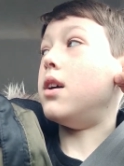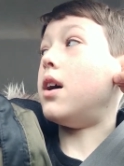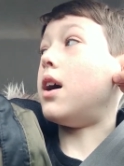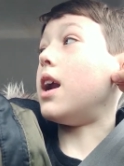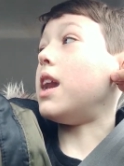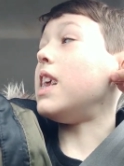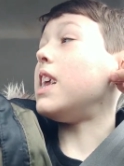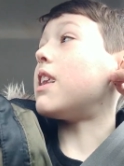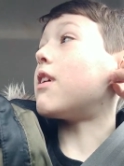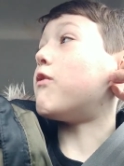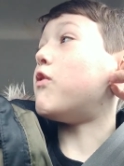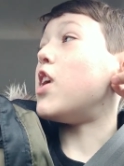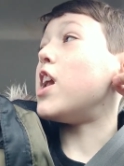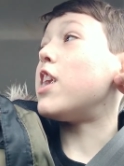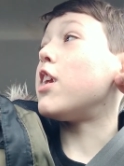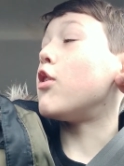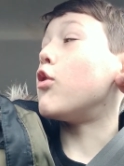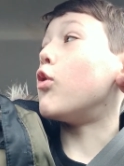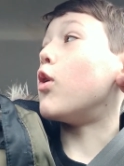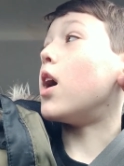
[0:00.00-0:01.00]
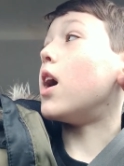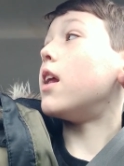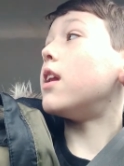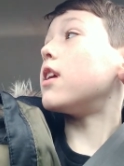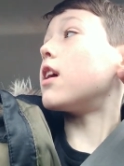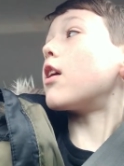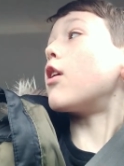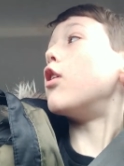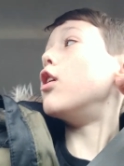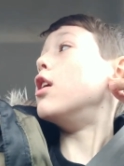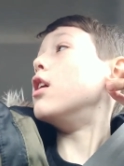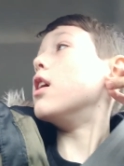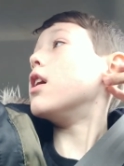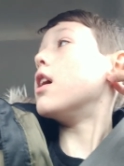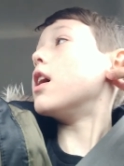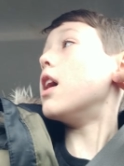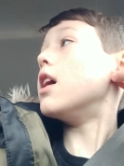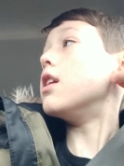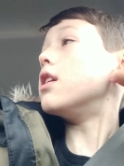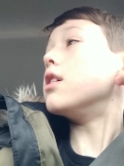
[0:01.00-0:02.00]
I need a video editor
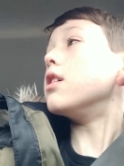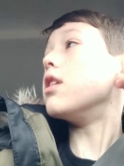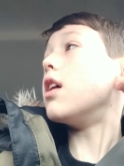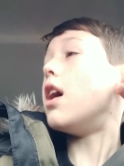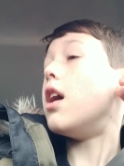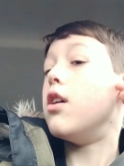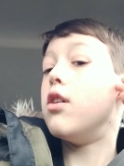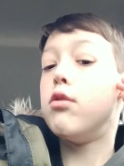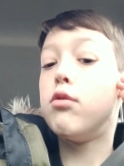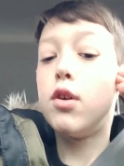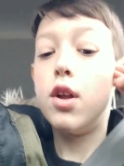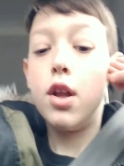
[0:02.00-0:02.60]
to edit that out.